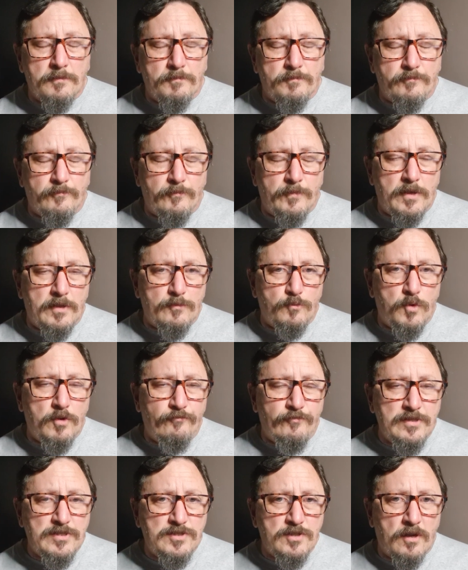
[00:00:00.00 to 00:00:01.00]

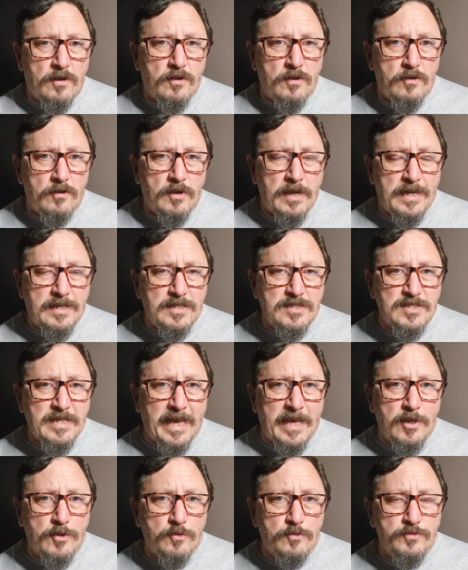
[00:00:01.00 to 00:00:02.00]
Wilfried Zaha had a
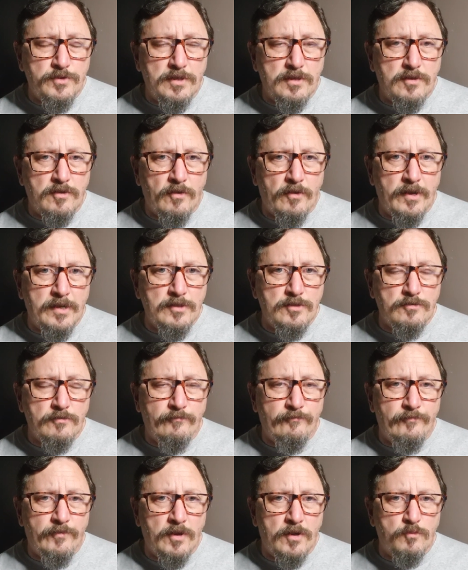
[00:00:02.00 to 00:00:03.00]
tackle that kind
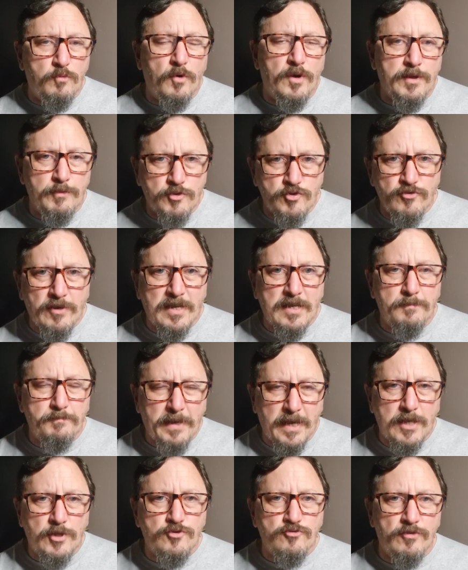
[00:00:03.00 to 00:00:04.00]
of, he was tracking
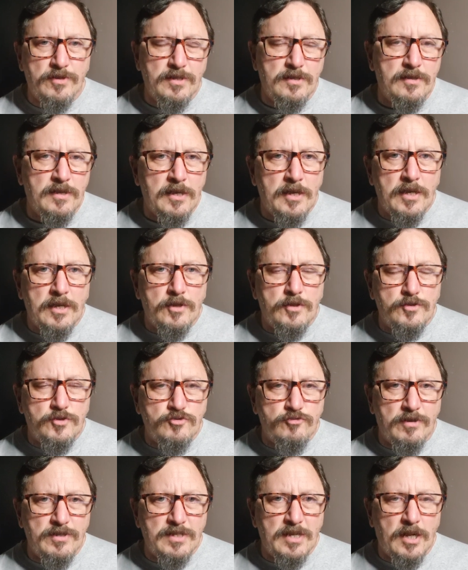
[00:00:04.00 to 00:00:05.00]
back, he was
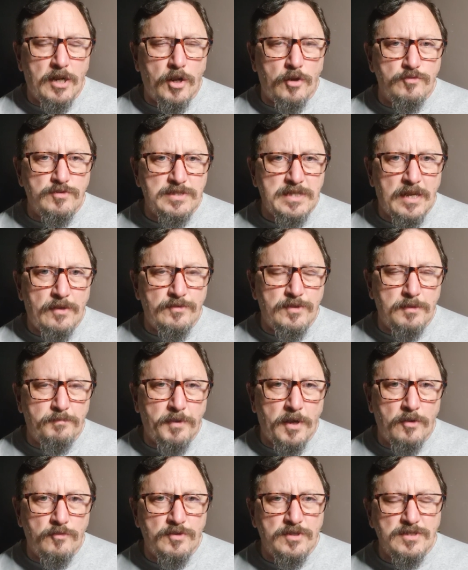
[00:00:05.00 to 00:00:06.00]
trying to close down the
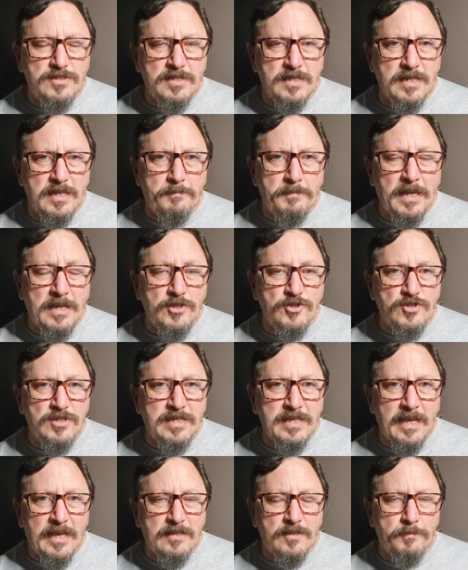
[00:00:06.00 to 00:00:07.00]
opponents, and he managed to
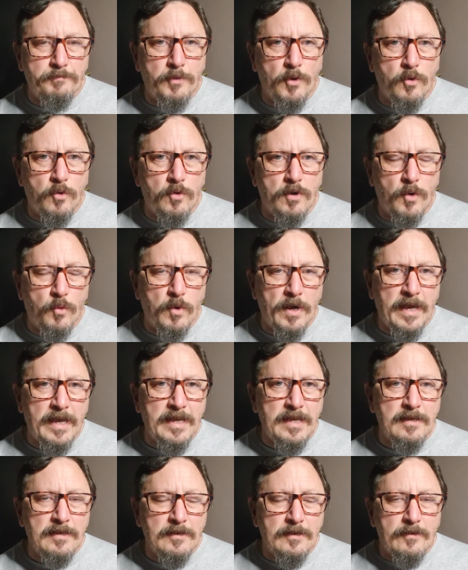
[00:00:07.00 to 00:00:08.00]
get the ball
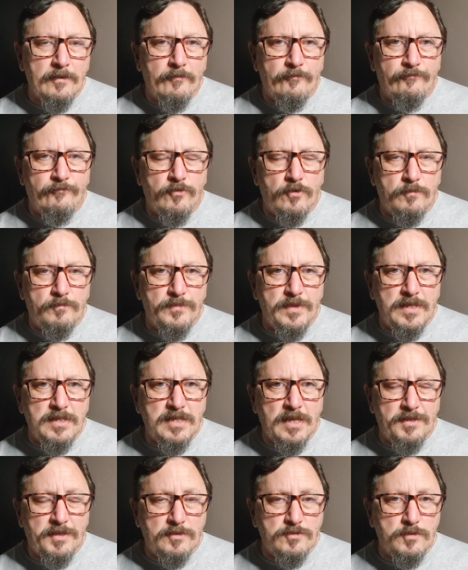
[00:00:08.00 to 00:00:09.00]
away from the
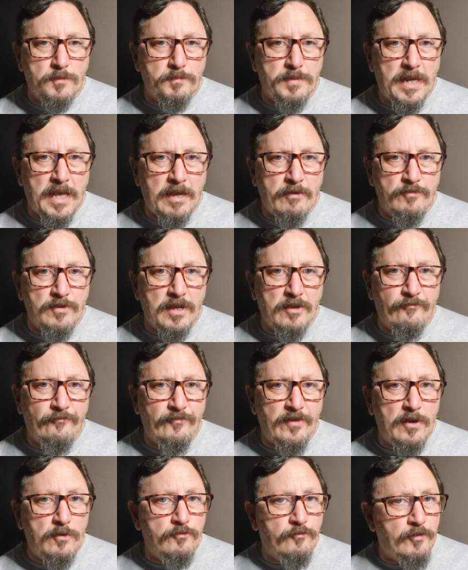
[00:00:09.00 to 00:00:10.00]
Southampton player, and it
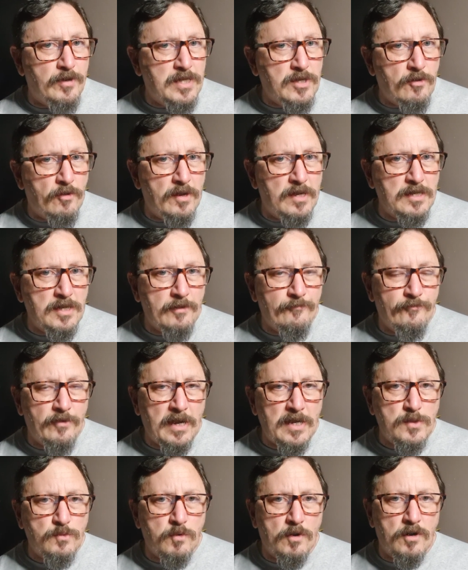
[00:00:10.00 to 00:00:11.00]
fell very kindly for
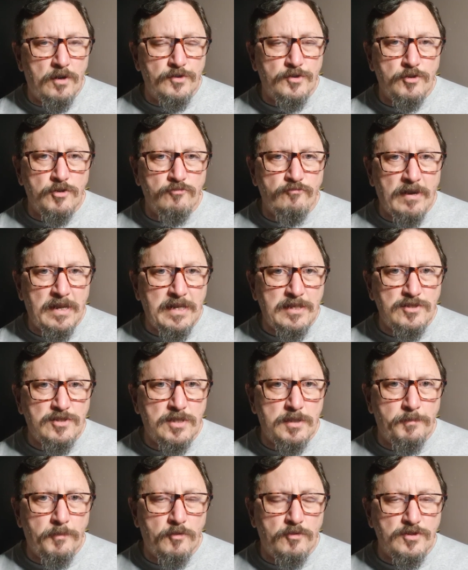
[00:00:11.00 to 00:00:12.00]
Edouard, who ran into
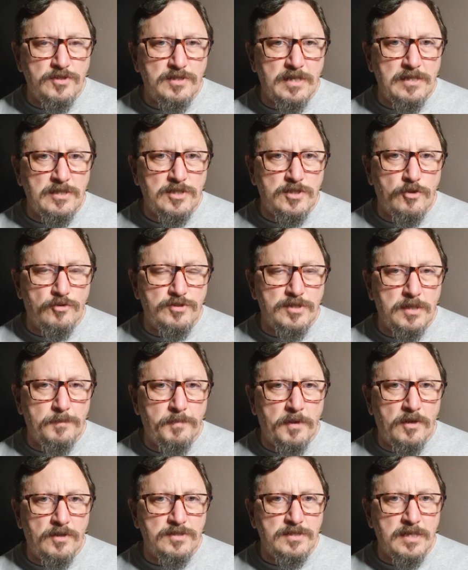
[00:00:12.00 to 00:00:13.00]
the box and slotted it
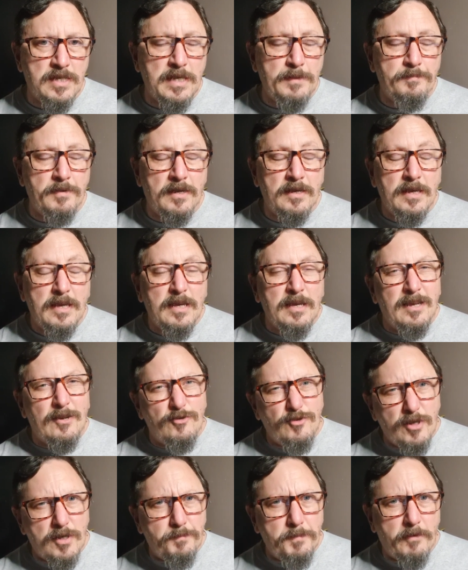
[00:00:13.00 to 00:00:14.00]
past the keeper. It
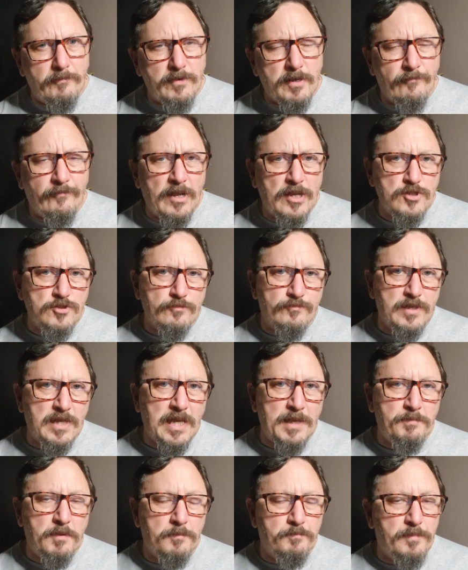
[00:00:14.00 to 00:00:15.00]
took a bit of a deflection off the
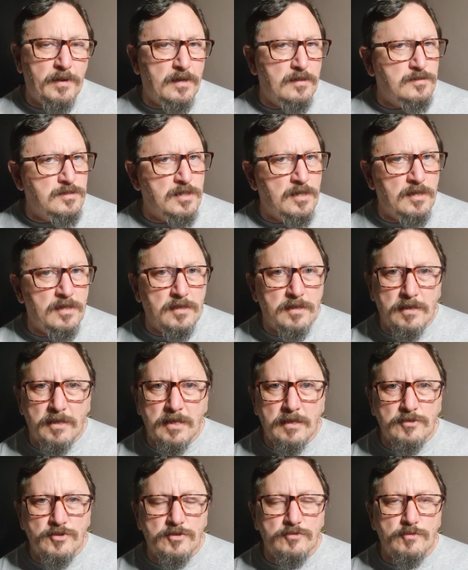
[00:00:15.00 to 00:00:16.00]
keeper, but
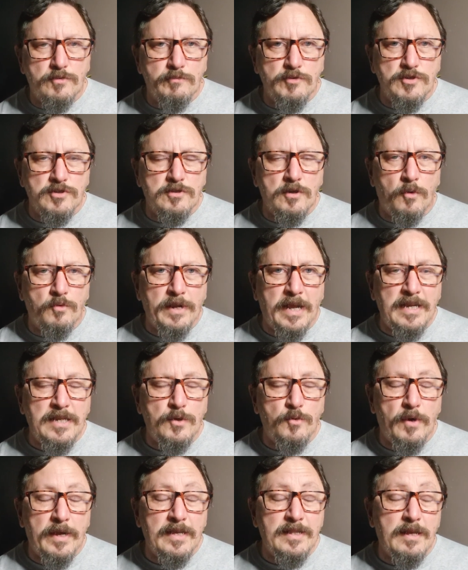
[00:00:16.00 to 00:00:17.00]
it was a goal
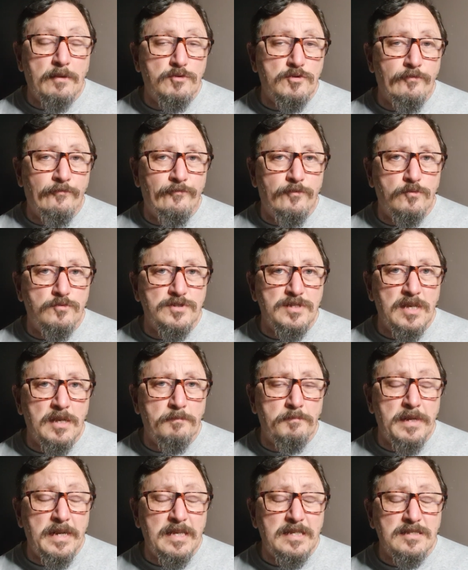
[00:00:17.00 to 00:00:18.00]
anyway, and that was on 14
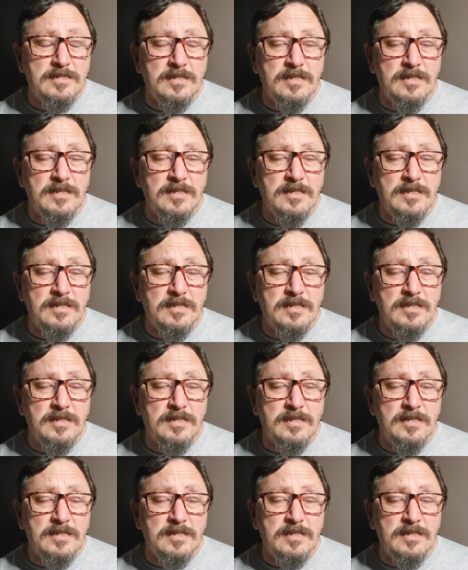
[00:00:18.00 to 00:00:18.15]
minutes.